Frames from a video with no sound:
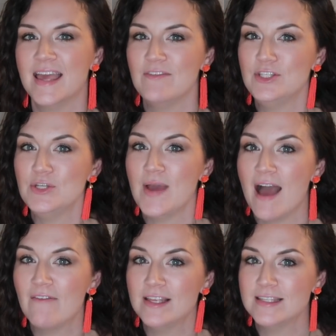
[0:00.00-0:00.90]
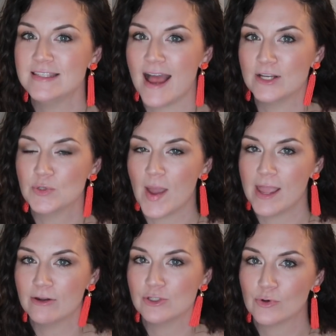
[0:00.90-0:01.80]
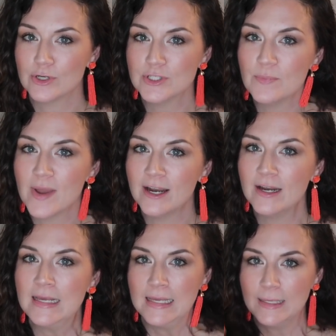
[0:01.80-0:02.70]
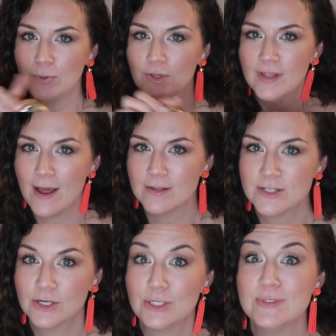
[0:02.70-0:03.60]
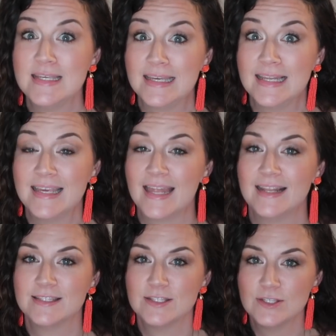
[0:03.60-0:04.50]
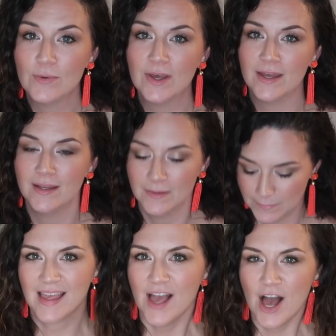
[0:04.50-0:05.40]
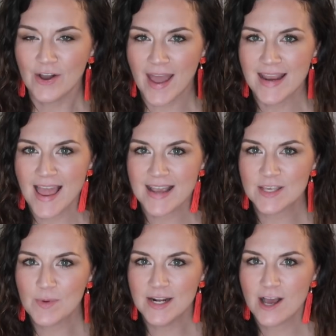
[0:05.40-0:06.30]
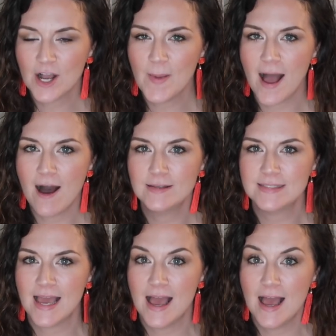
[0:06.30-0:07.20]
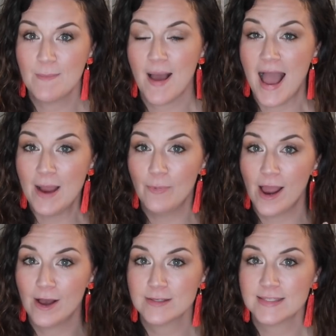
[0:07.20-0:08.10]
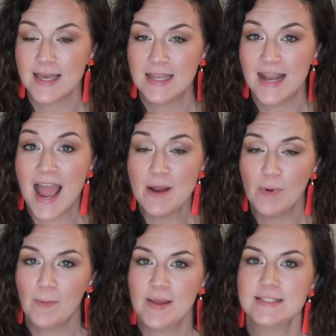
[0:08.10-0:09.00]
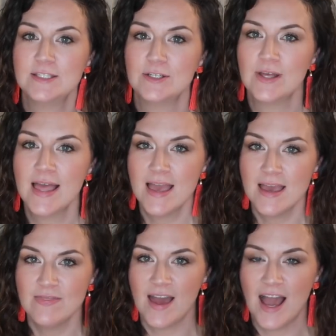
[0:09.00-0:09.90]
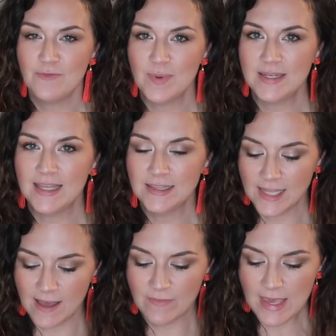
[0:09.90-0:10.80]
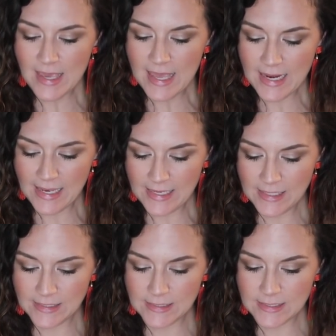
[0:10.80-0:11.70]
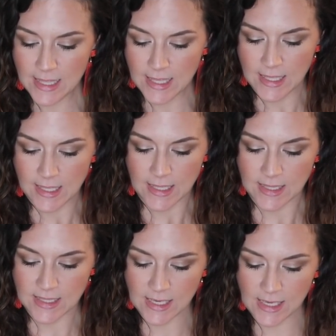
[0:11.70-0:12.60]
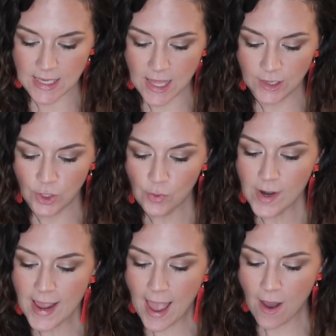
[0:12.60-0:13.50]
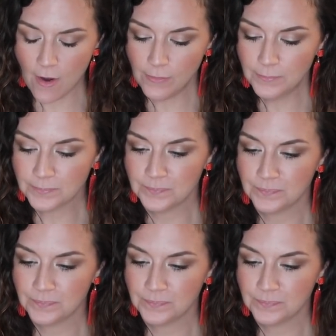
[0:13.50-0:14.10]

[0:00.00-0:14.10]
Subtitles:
if you do have it stashed away in your drawer somewhere, pull it out and start using it again. It's so good. Okay, next I want to talk about eyebrows, an eyebrow pencil that I've been loving. It is the L'Oreal